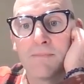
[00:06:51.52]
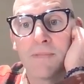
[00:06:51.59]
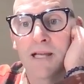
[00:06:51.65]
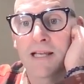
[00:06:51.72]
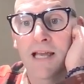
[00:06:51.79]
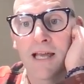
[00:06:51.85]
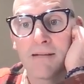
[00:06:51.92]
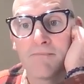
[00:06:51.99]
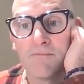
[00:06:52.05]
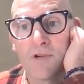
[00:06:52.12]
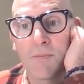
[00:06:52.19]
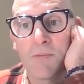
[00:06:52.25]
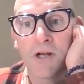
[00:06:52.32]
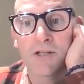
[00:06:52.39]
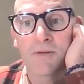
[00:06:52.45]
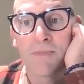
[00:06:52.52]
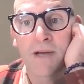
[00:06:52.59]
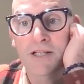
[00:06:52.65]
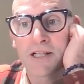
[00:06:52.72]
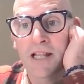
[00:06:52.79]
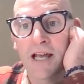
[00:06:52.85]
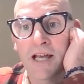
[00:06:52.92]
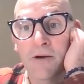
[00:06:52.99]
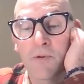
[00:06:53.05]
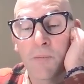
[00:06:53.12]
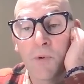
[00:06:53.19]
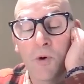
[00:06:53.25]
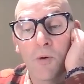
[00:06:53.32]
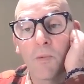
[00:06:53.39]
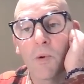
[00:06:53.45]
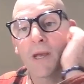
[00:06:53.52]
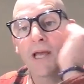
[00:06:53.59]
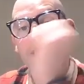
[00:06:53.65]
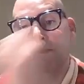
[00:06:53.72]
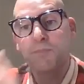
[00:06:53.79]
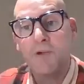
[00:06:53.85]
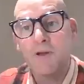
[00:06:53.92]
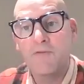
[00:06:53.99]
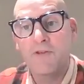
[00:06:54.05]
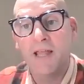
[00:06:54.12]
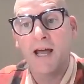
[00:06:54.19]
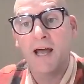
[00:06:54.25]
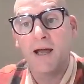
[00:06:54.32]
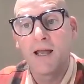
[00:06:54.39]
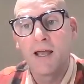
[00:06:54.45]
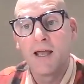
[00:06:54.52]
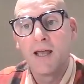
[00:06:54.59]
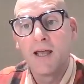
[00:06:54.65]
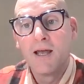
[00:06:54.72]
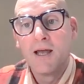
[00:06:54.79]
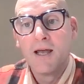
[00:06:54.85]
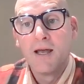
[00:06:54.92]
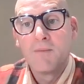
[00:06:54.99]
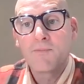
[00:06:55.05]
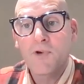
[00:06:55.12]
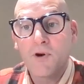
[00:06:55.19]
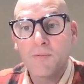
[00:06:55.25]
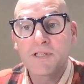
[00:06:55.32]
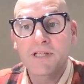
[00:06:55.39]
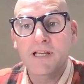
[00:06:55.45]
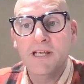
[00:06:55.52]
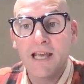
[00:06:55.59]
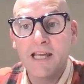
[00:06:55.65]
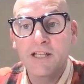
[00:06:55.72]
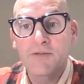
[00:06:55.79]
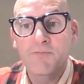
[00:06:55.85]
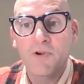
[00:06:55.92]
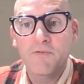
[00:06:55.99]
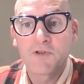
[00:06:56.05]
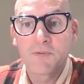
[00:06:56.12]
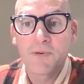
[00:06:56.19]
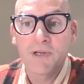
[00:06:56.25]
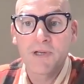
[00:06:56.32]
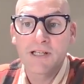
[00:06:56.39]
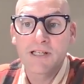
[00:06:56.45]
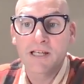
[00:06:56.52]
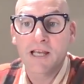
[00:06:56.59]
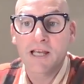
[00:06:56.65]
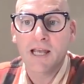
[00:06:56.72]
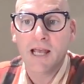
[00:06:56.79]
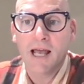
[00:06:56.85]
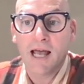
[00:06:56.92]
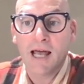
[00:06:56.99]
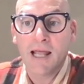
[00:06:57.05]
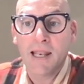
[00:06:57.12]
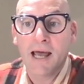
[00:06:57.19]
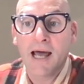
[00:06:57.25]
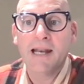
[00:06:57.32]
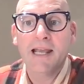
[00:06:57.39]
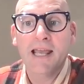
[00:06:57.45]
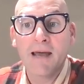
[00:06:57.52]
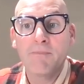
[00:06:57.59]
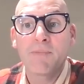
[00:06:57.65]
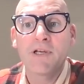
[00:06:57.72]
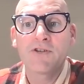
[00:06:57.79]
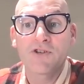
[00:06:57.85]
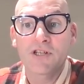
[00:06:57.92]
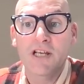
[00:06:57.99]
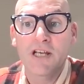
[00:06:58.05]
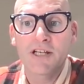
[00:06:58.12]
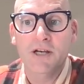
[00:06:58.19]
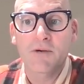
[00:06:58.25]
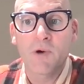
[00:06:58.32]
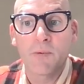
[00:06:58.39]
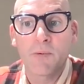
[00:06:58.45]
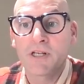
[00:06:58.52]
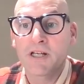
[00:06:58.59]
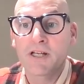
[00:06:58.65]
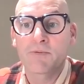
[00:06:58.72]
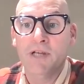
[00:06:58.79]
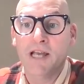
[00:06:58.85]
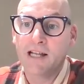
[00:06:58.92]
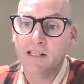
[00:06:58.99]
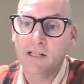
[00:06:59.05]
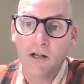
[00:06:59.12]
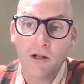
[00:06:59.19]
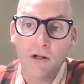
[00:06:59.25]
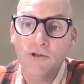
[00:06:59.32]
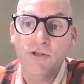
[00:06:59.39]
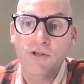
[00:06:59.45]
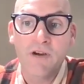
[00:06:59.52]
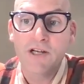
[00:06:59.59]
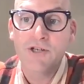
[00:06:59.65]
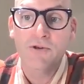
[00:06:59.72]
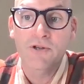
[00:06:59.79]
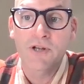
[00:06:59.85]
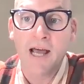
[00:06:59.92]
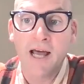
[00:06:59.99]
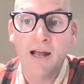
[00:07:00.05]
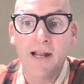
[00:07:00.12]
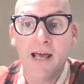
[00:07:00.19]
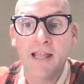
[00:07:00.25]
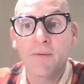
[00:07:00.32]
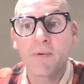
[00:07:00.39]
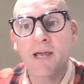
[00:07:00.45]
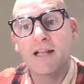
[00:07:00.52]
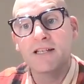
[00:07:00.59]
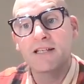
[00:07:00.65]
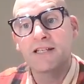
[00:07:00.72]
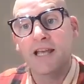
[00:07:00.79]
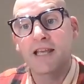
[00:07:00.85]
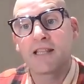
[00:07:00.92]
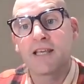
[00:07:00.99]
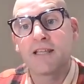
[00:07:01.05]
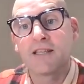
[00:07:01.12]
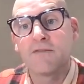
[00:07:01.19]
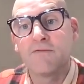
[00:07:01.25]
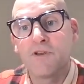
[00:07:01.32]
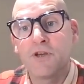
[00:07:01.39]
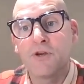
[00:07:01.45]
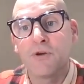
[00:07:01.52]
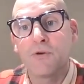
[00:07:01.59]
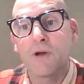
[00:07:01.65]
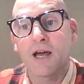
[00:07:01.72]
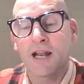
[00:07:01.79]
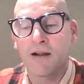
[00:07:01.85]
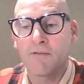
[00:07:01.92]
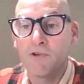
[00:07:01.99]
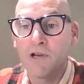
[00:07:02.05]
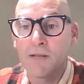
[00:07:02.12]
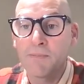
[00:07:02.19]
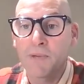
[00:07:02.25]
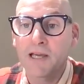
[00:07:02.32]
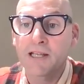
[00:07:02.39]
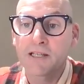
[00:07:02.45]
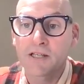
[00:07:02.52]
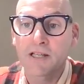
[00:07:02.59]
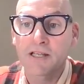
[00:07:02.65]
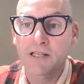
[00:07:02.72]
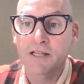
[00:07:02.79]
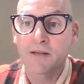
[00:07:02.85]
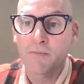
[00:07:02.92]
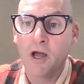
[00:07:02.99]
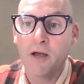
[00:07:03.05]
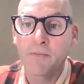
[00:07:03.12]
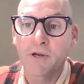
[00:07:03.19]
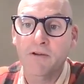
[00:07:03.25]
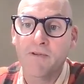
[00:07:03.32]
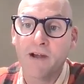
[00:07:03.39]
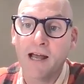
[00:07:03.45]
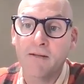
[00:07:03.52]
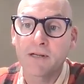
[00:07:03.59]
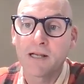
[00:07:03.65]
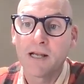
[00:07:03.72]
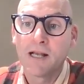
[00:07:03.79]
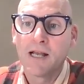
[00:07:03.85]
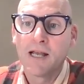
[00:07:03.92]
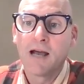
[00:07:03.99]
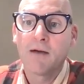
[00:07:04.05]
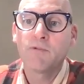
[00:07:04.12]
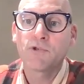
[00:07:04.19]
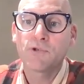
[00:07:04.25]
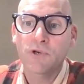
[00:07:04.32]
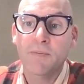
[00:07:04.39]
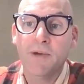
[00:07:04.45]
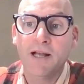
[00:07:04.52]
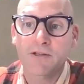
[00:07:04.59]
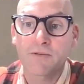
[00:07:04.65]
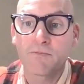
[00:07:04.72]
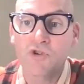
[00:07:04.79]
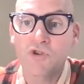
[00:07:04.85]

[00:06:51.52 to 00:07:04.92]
Again, Roberto mentioned that in our report, but we had to pivot that property into profitability. And again, being strategic, what we did is we had to close the restaurant down, and then we had to take the view. And I'm really big into this in the moment around, we'll talk about some